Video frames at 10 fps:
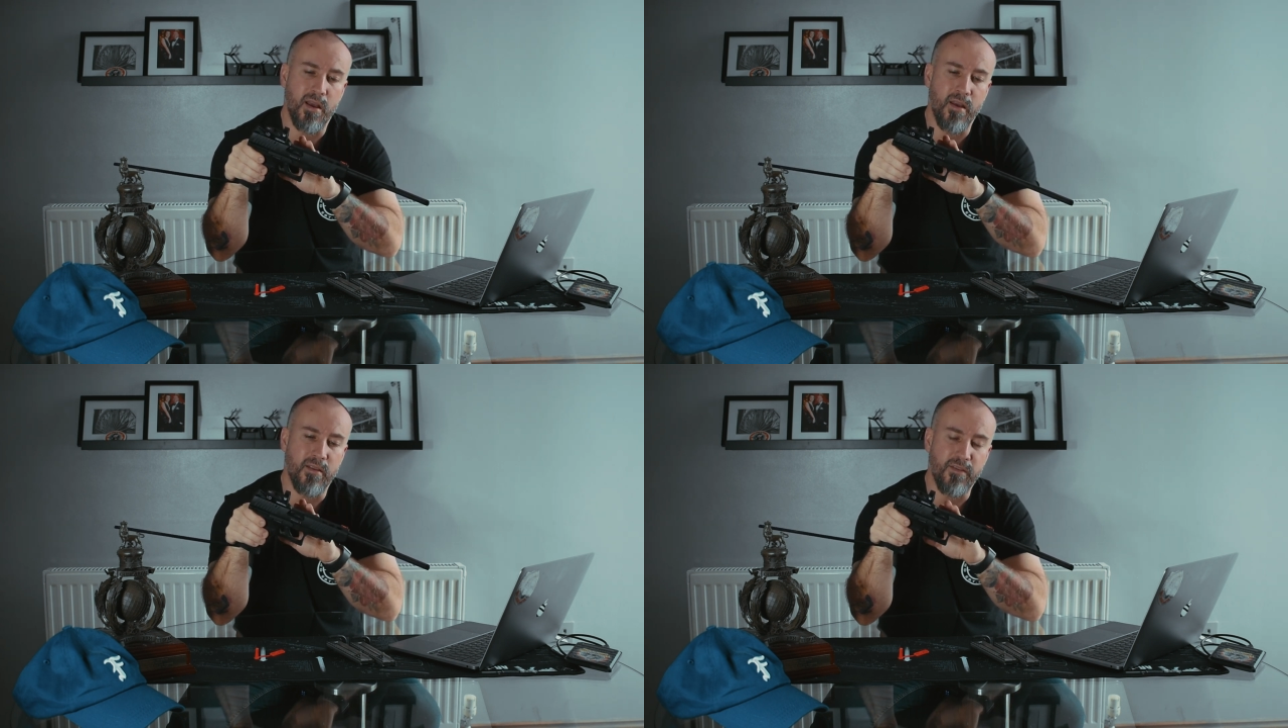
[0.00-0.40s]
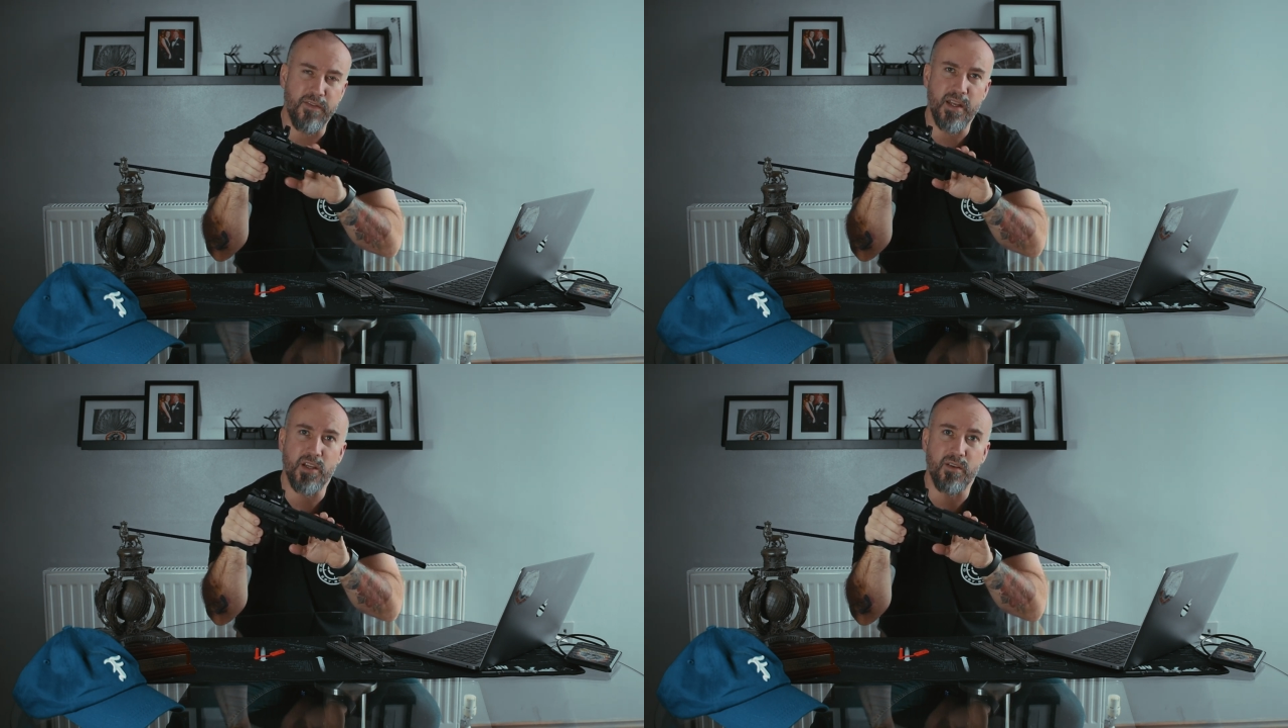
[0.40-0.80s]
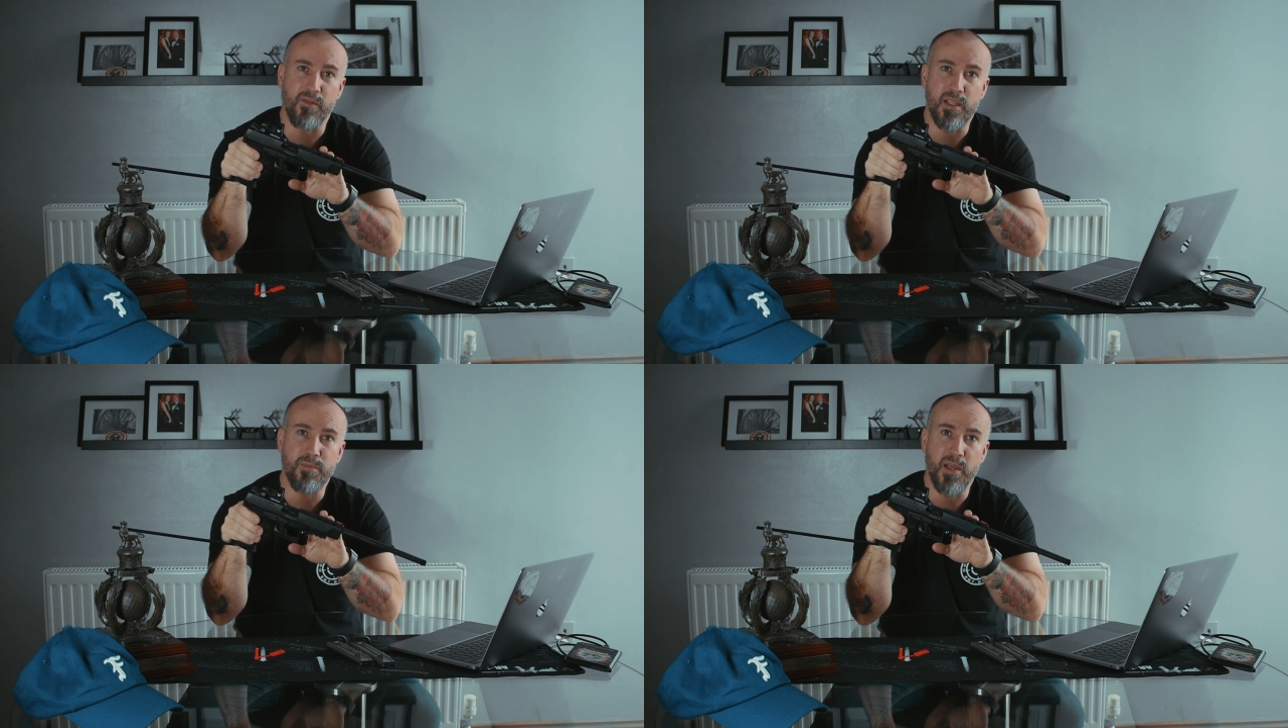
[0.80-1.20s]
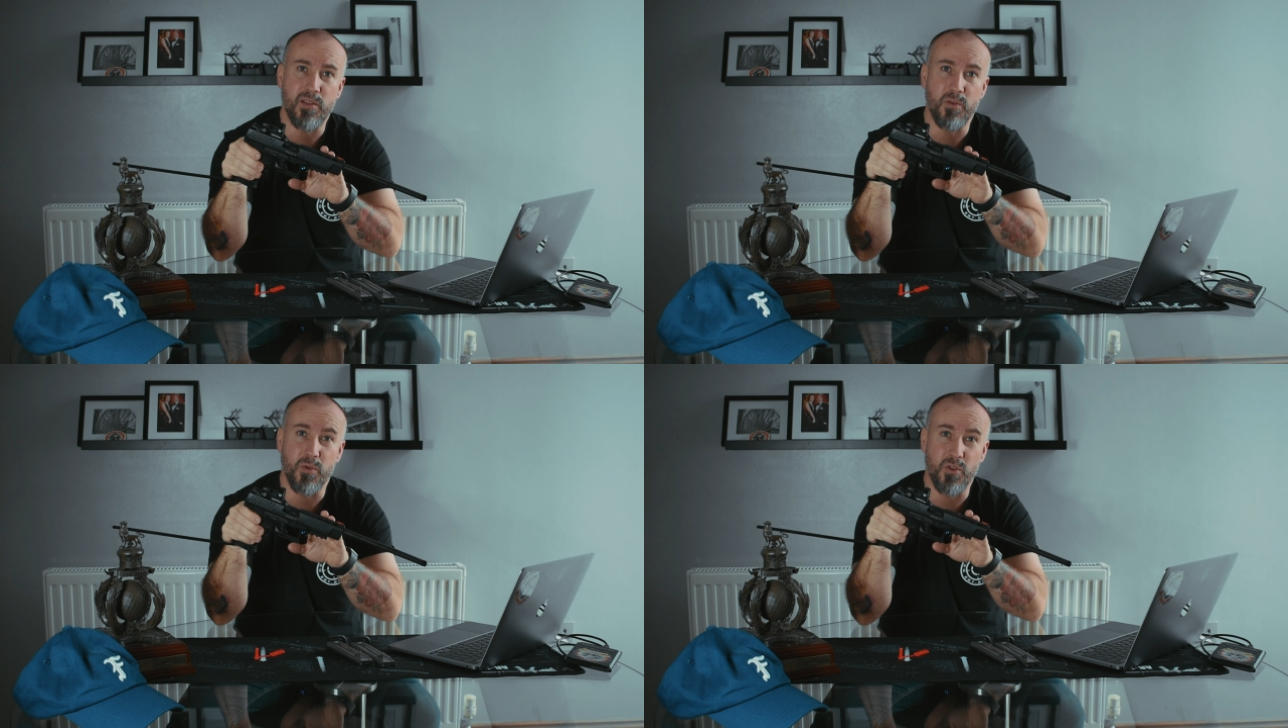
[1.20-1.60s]
and the finish of this
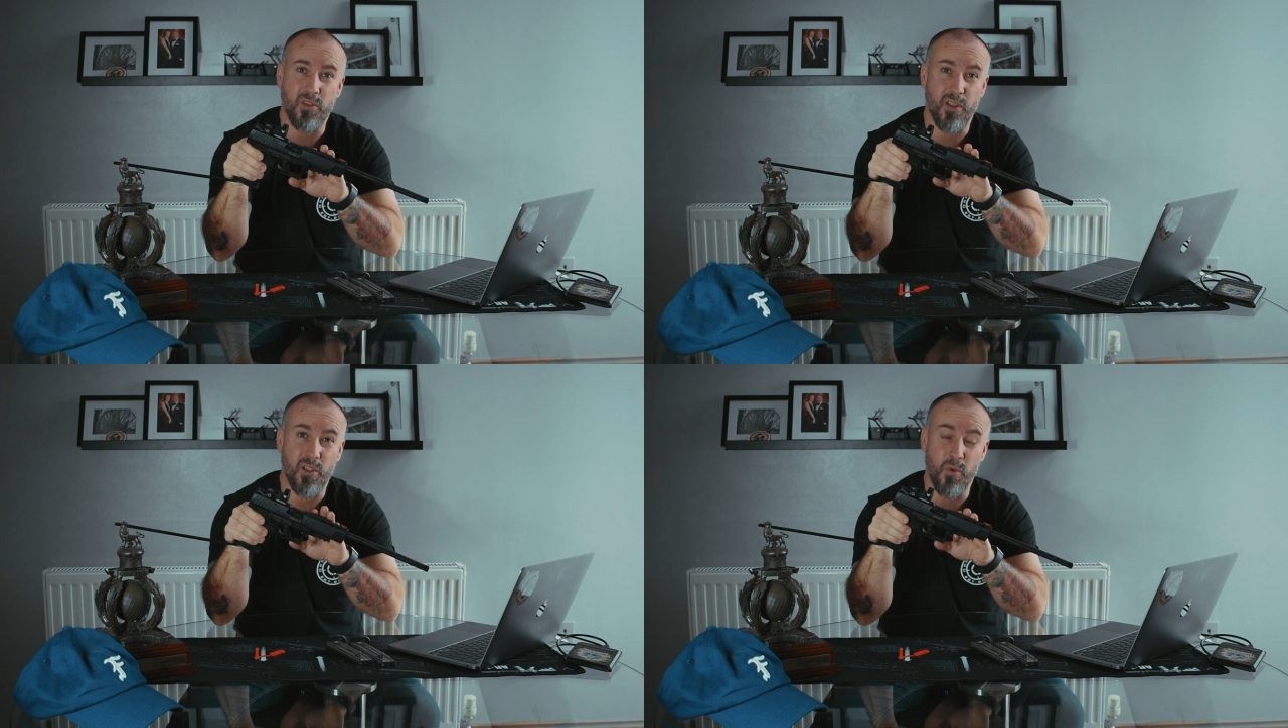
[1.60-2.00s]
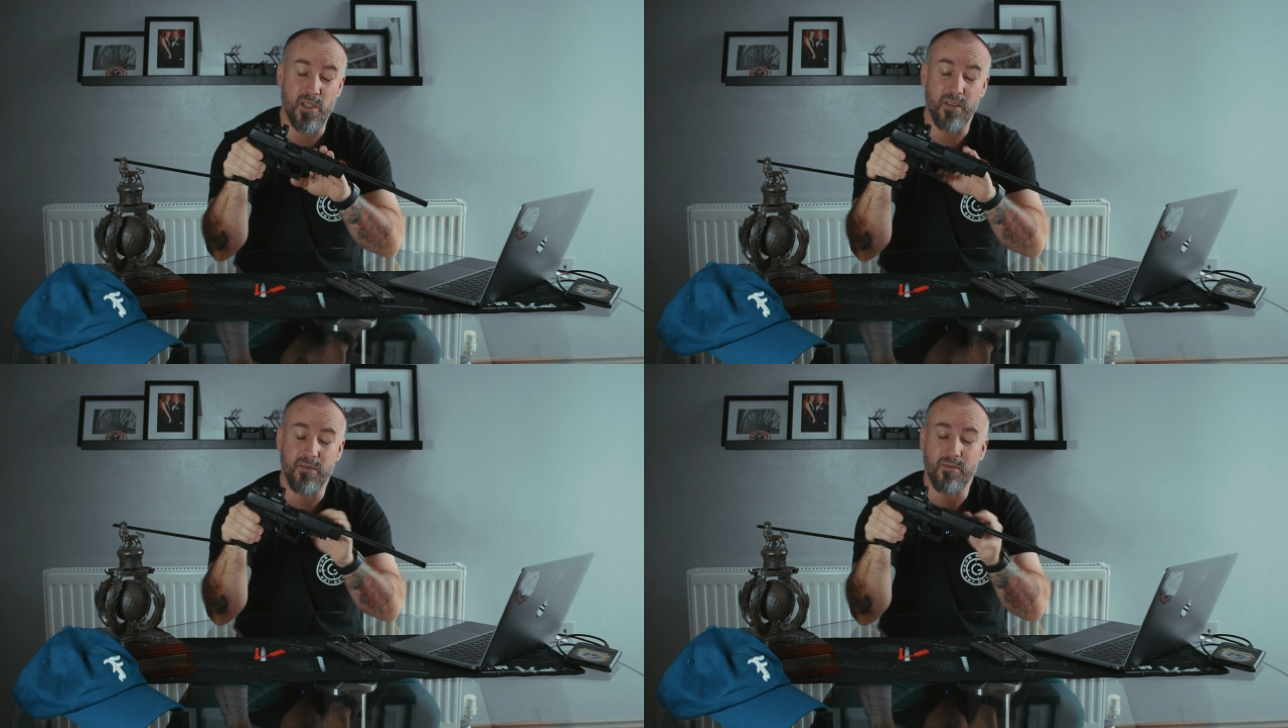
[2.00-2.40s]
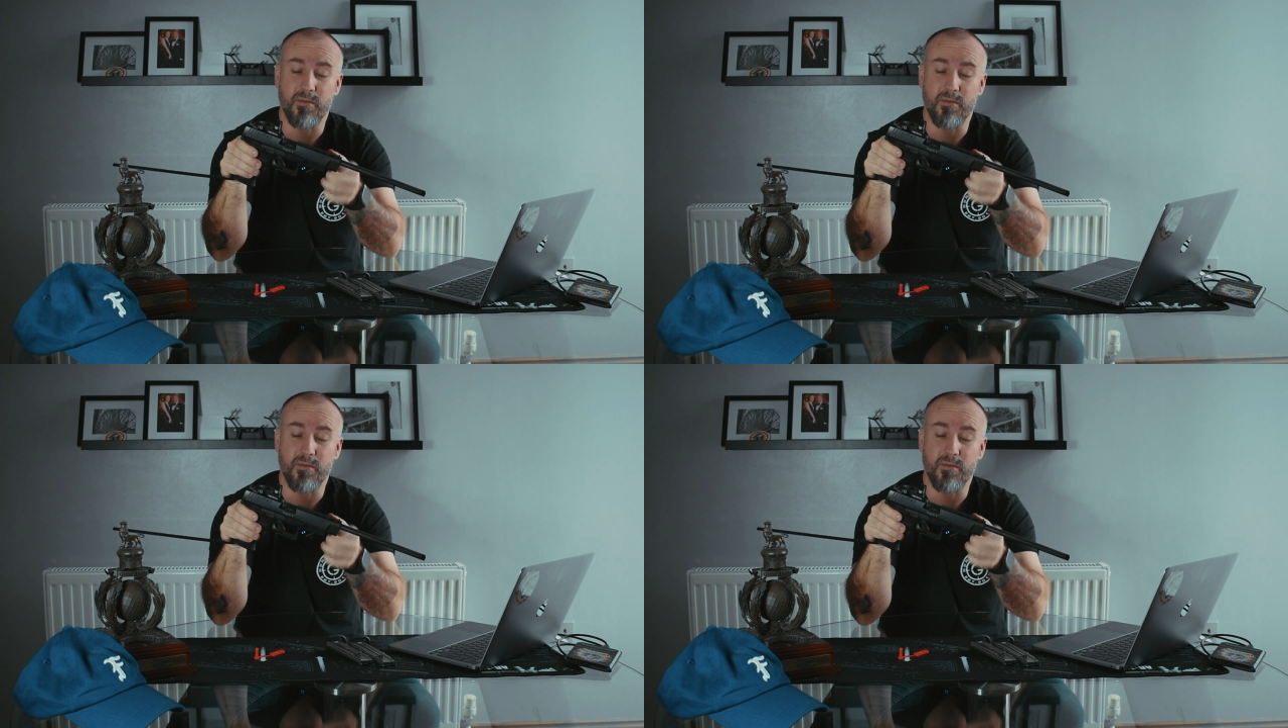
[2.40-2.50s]
pistol is just exquisite.